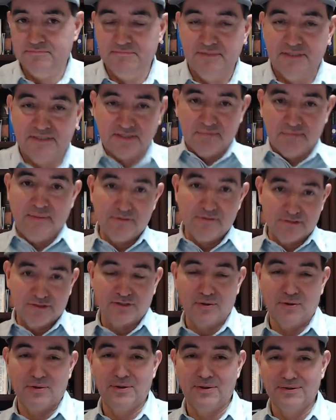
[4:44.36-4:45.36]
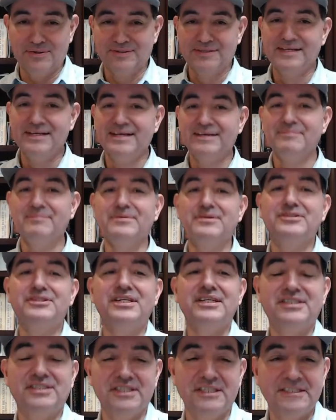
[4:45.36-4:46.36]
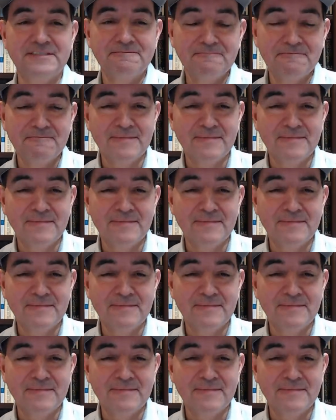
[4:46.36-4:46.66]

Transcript: a spiritual musician.